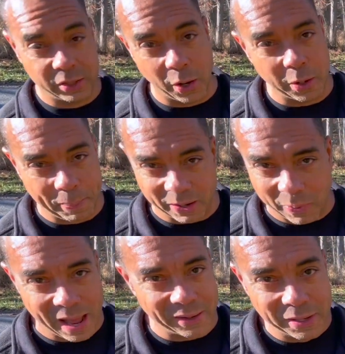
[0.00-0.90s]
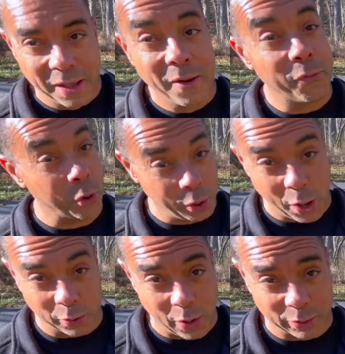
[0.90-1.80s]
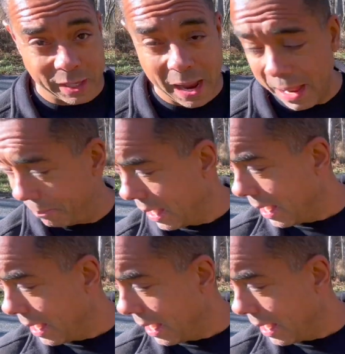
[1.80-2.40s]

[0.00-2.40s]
gonna be around for a long, long time.